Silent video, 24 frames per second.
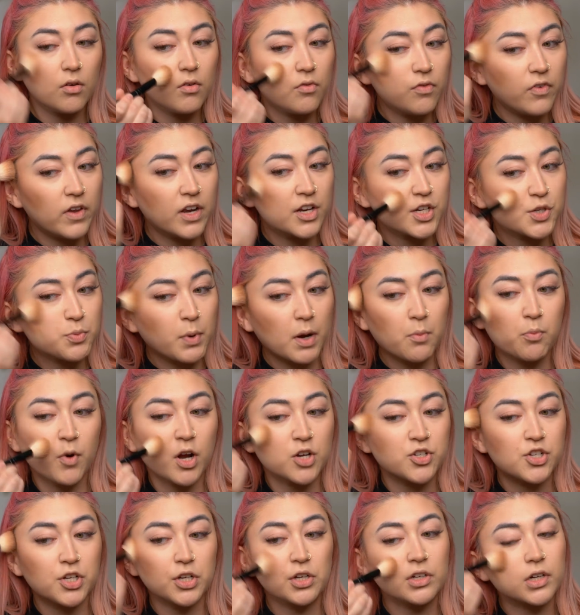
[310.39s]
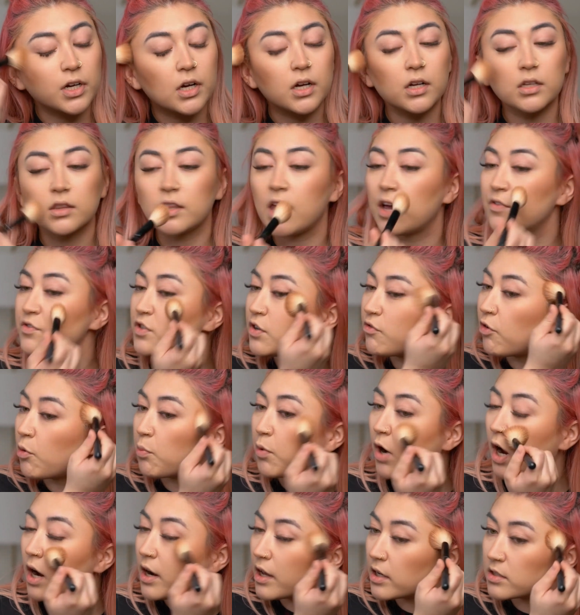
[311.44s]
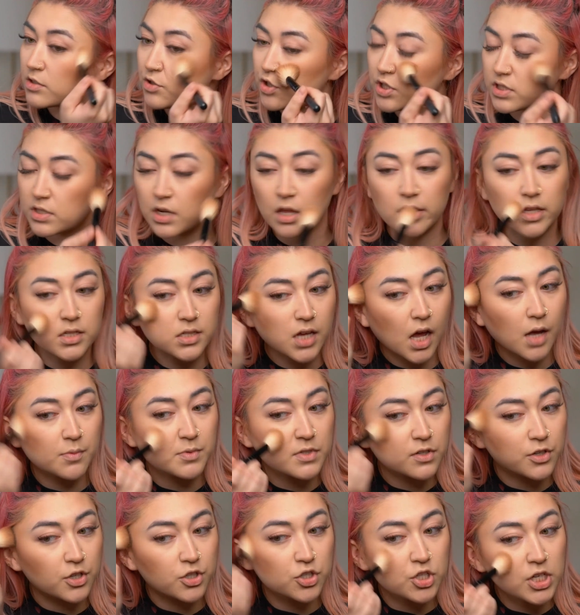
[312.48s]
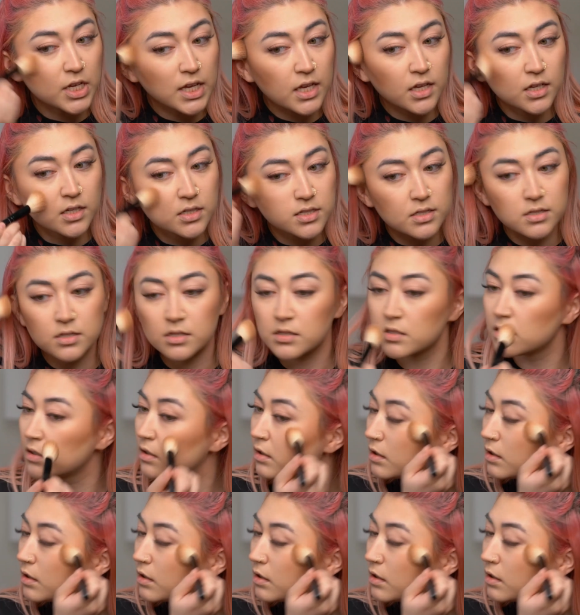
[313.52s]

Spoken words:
Finish by brushing your leftover product just on the tops of your cheeks.